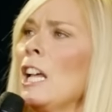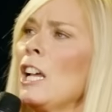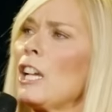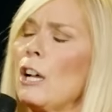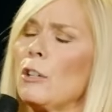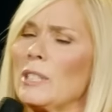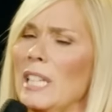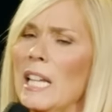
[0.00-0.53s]

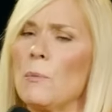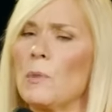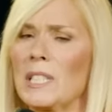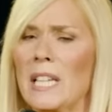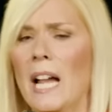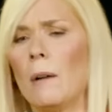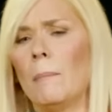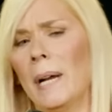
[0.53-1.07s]
Because he was
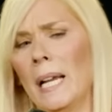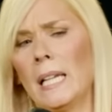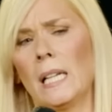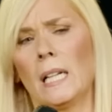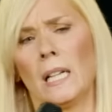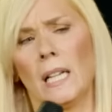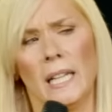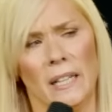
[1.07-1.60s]
out
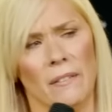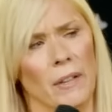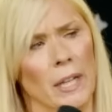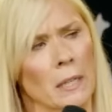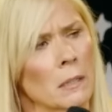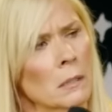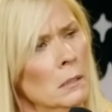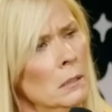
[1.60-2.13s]
making a living
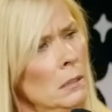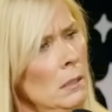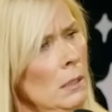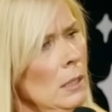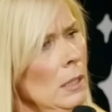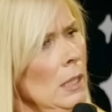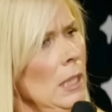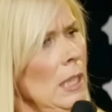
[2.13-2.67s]

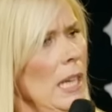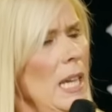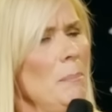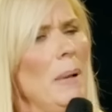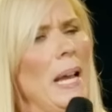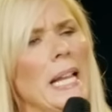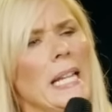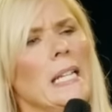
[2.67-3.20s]

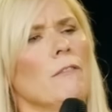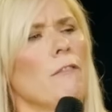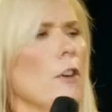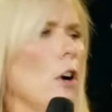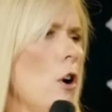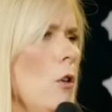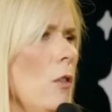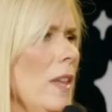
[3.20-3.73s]
and paying for
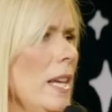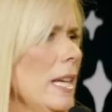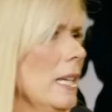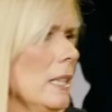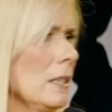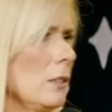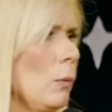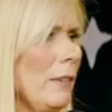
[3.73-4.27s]
all this.